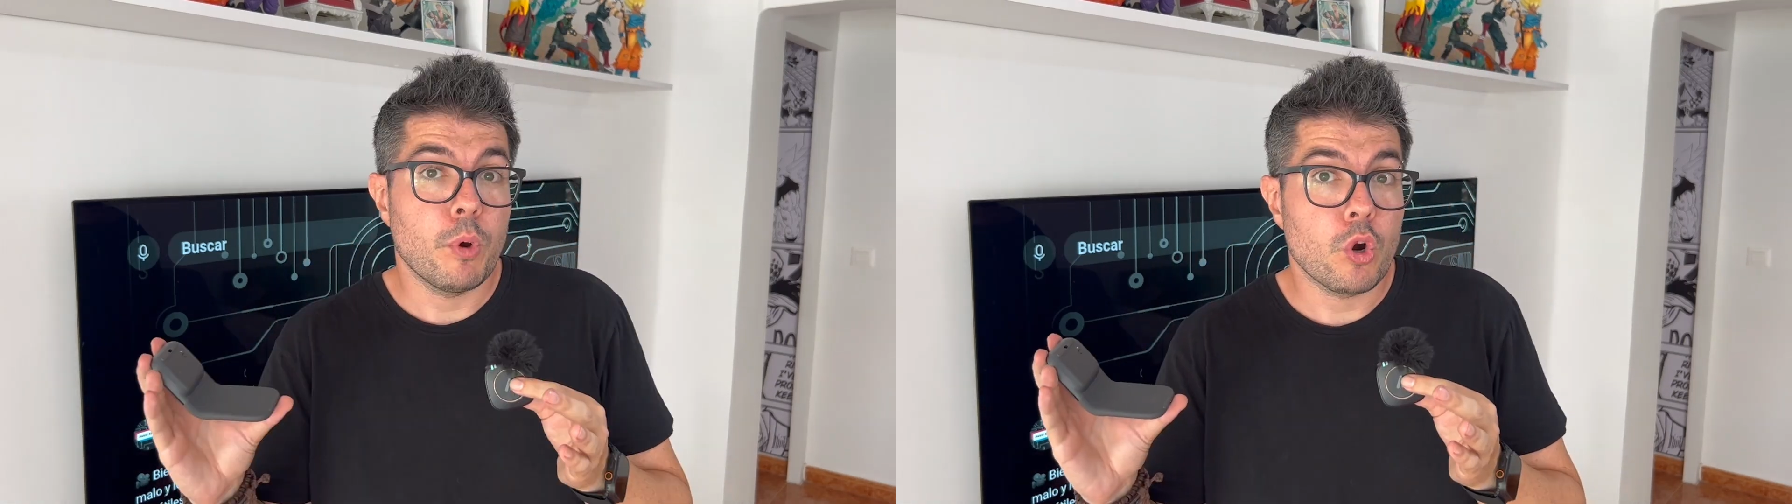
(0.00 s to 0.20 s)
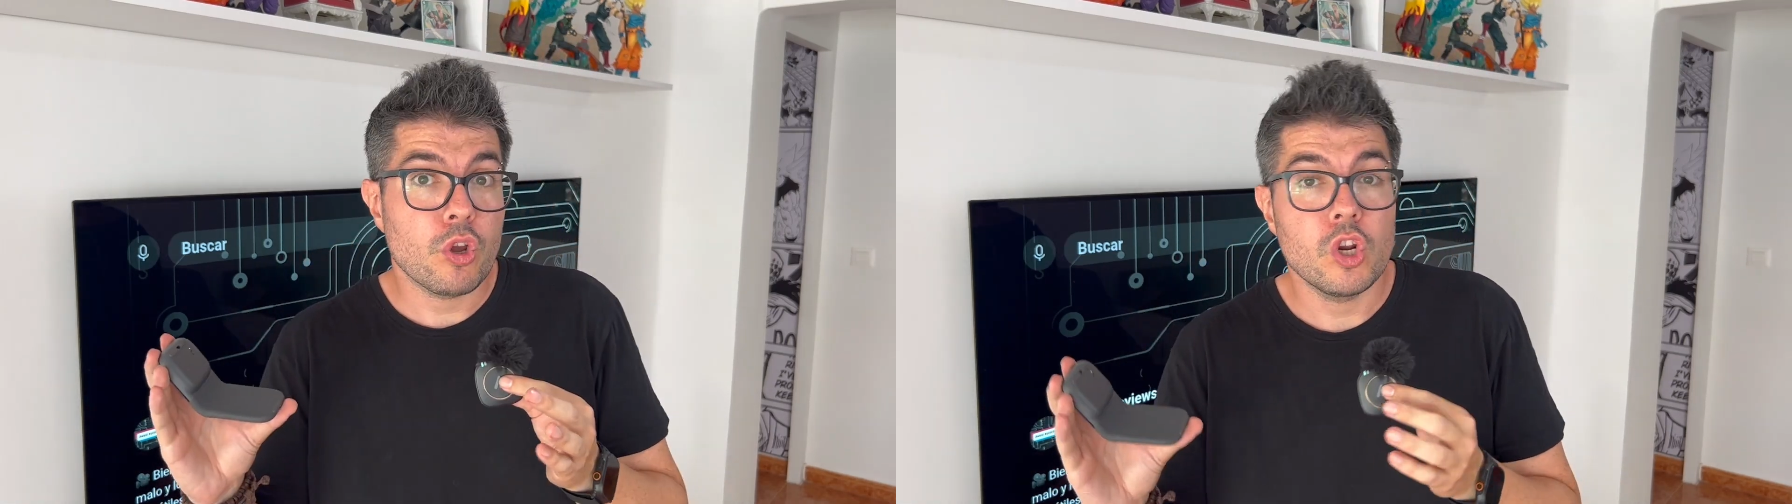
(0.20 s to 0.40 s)

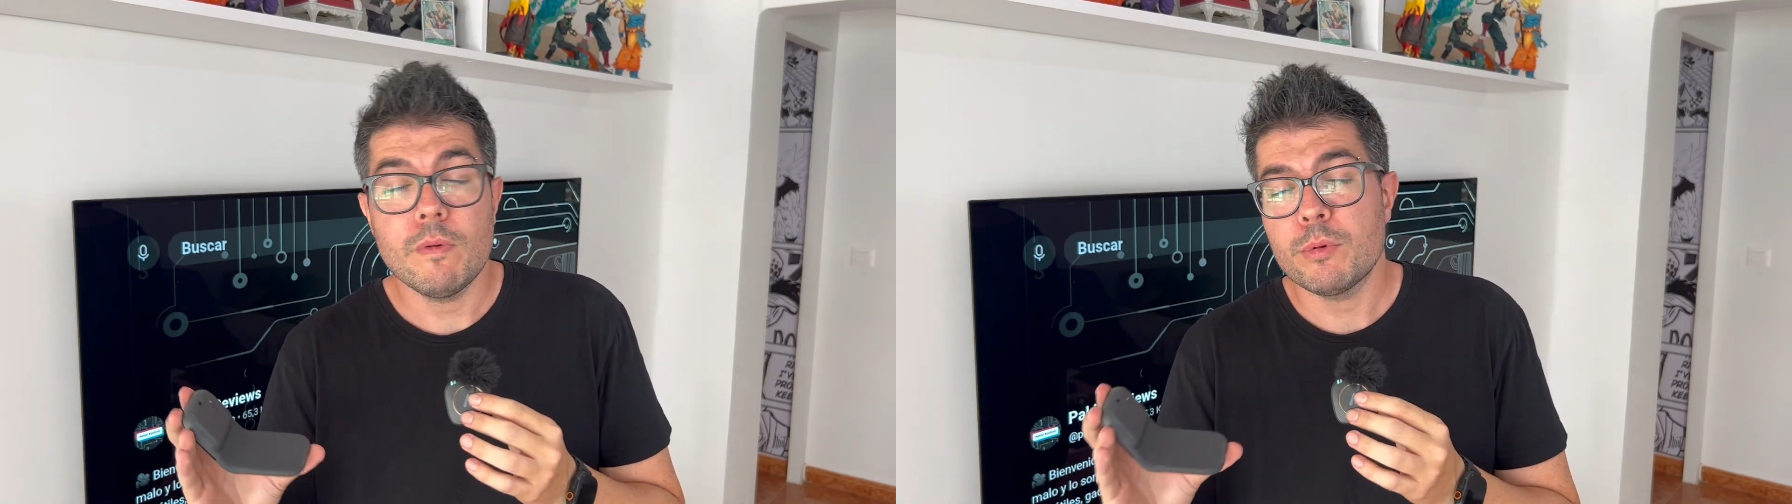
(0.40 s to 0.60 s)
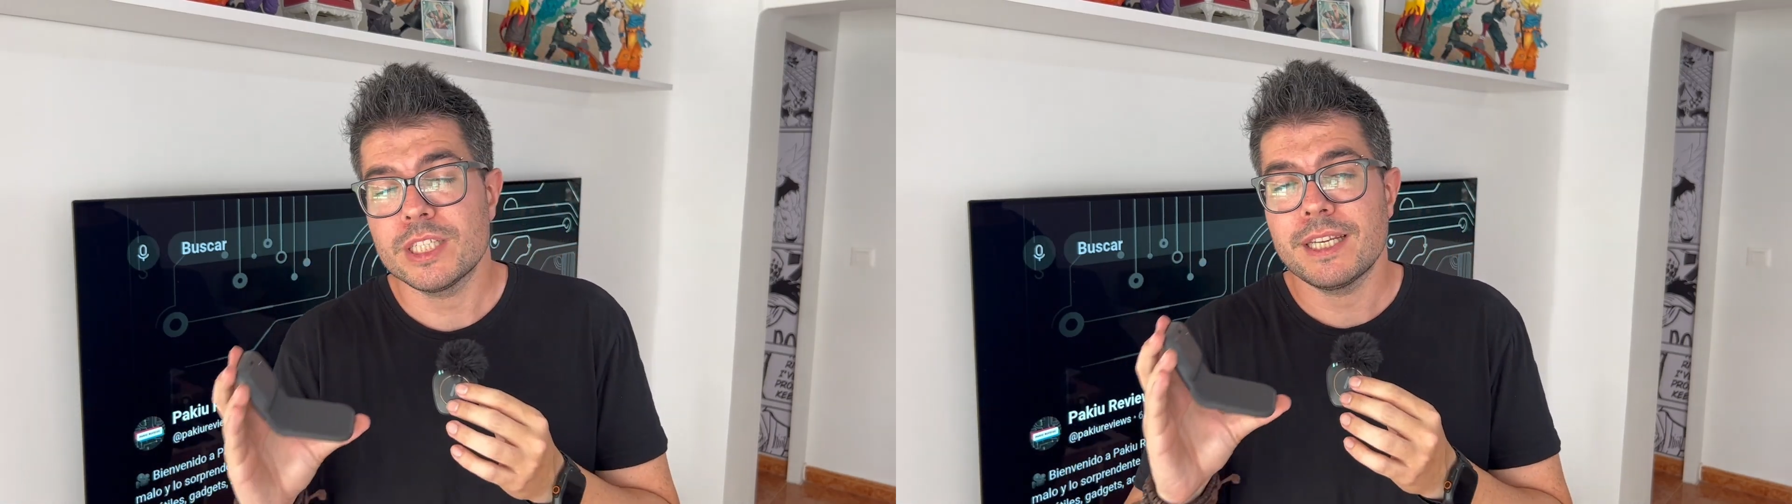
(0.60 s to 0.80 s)
so we
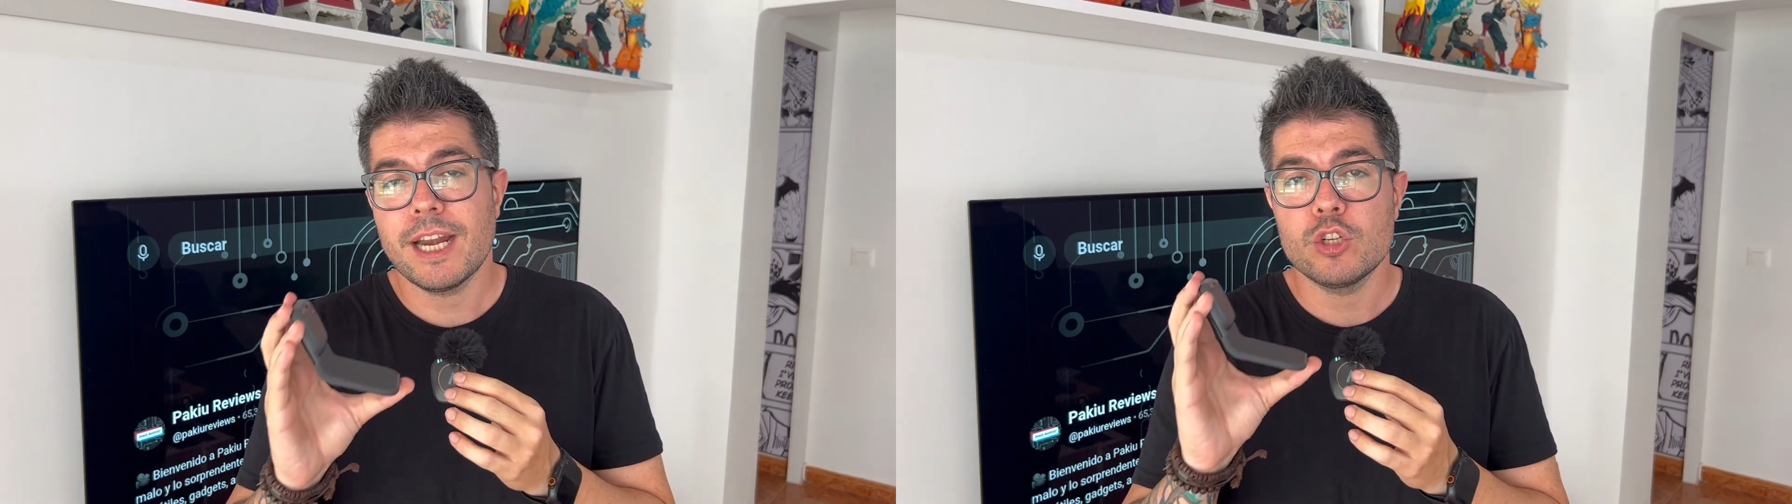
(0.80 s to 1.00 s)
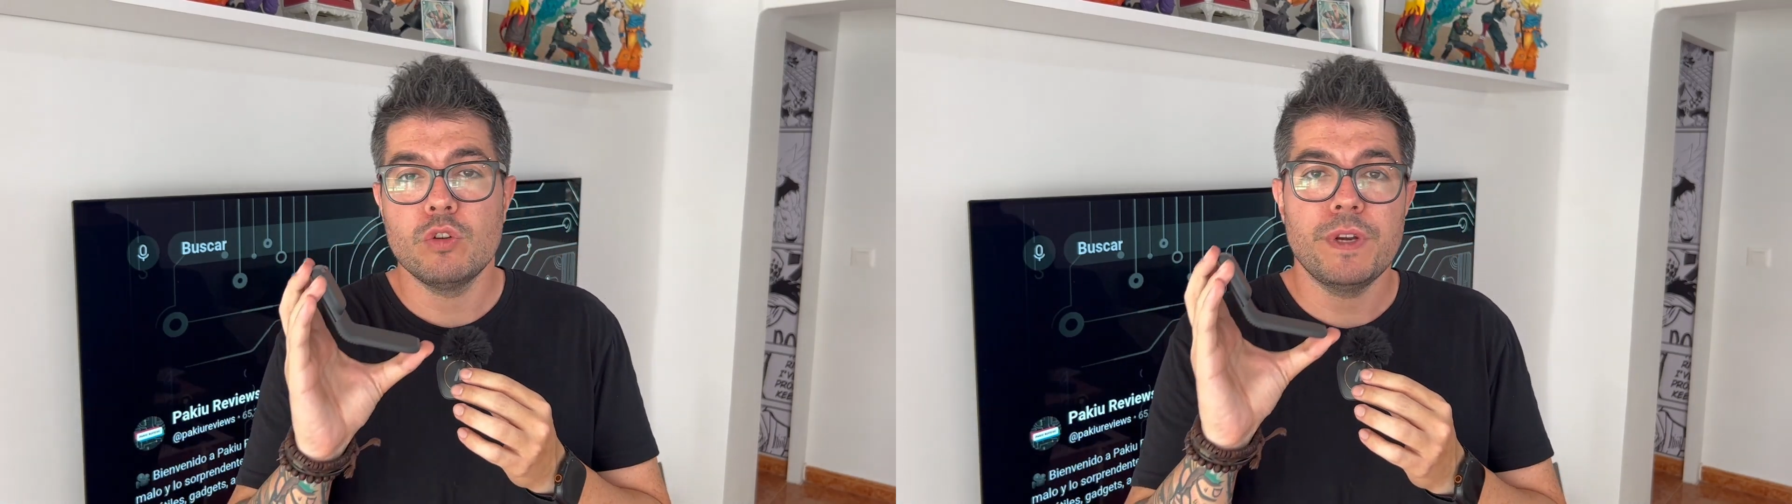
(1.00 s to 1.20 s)
don't have to
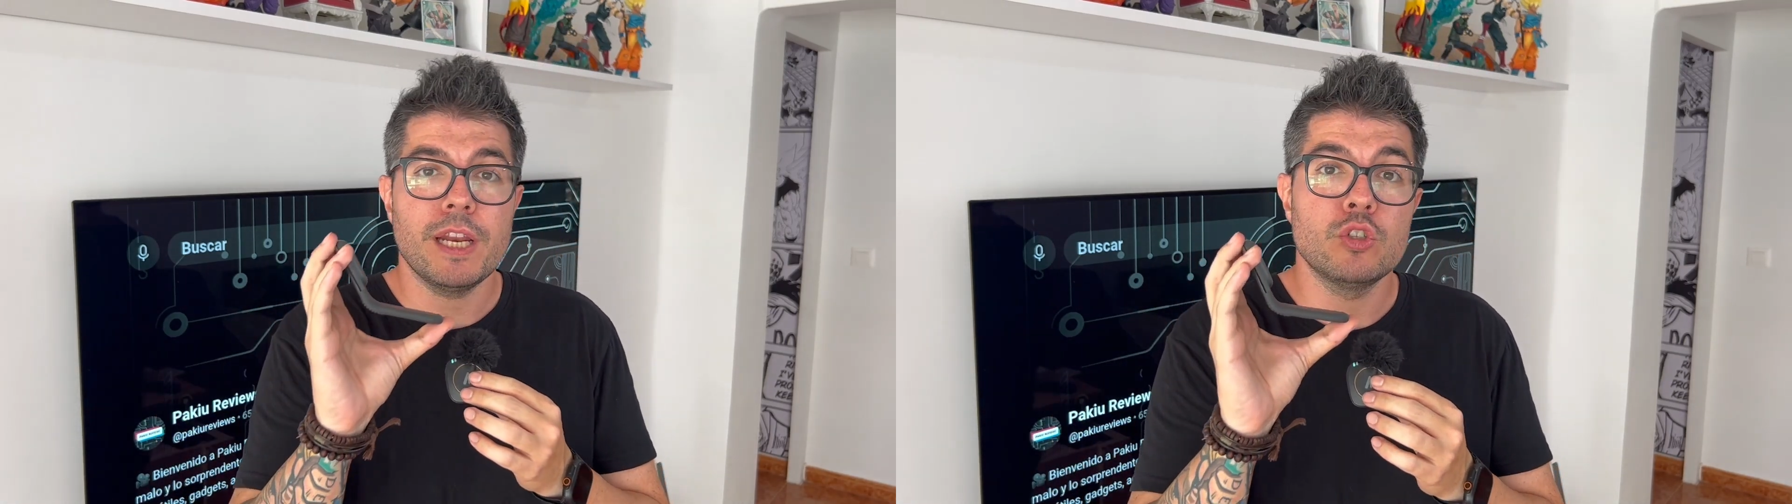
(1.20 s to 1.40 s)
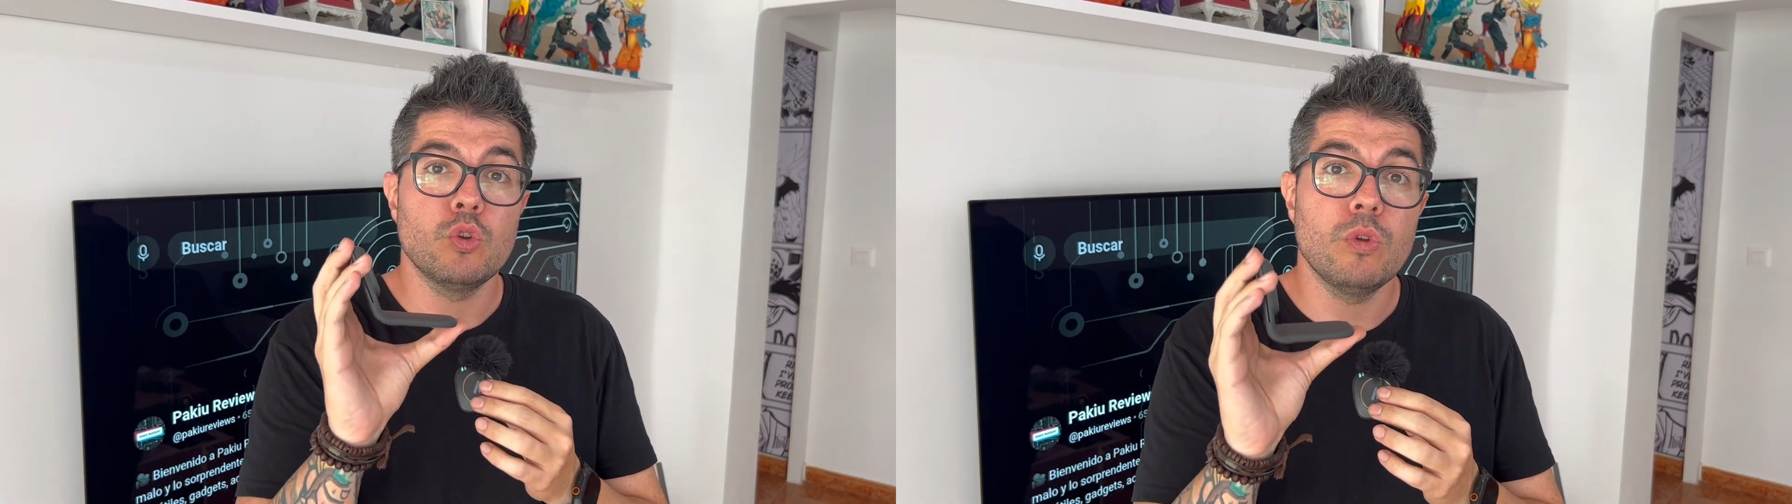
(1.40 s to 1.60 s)
worry
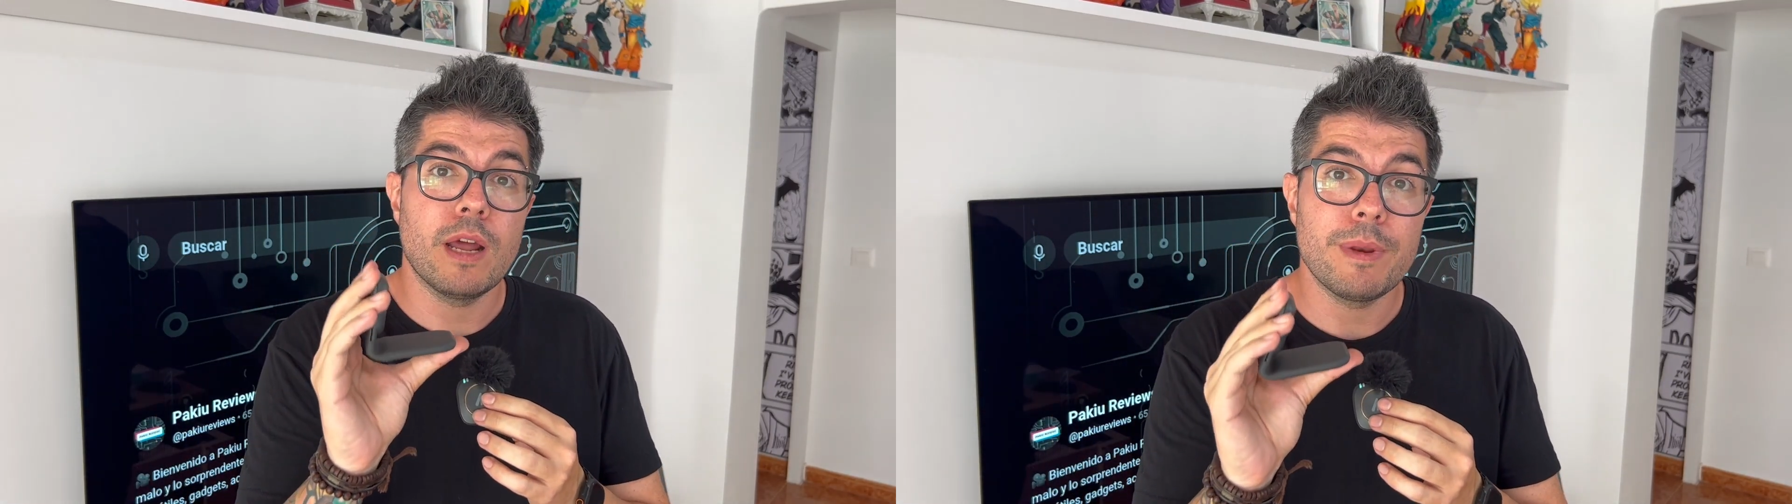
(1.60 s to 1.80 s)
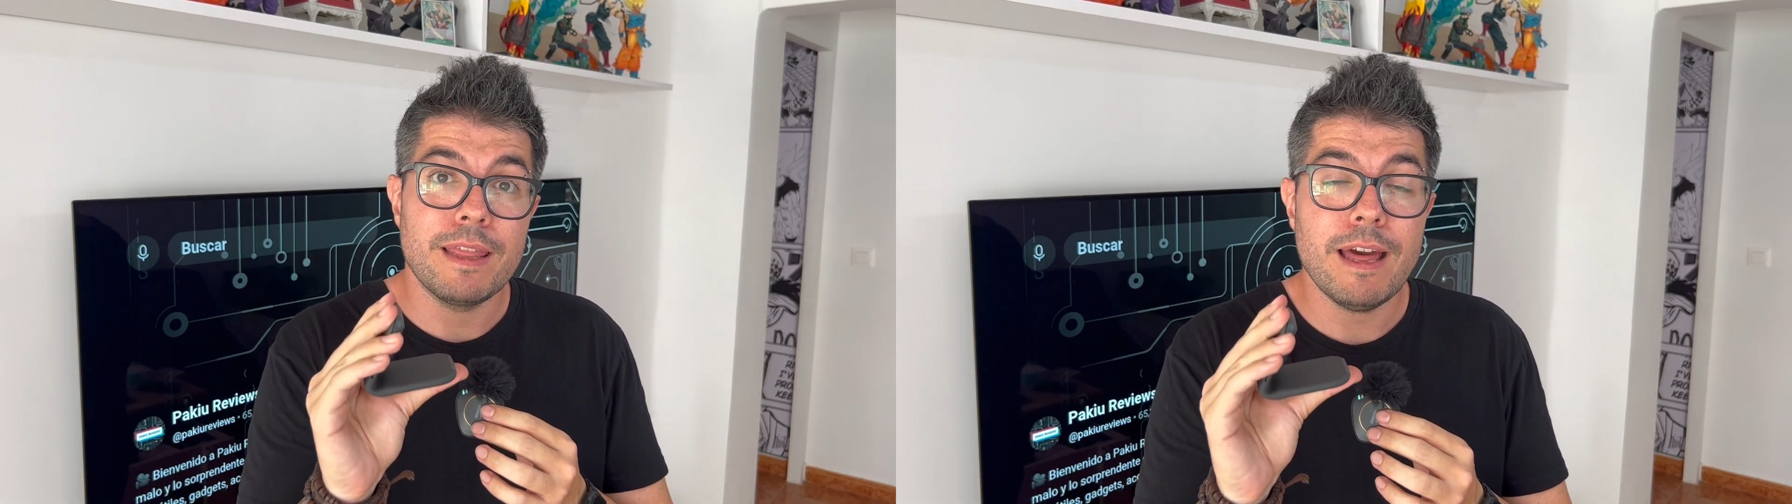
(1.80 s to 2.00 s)
about its
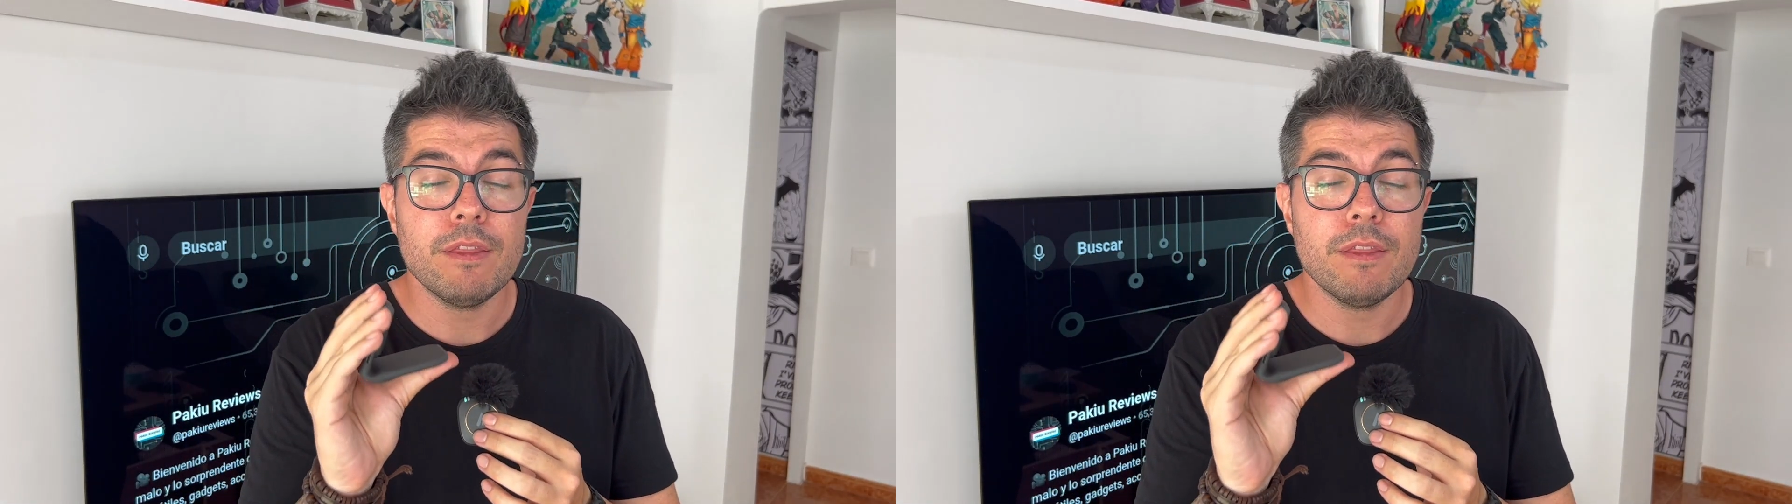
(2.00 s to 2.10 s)
everyday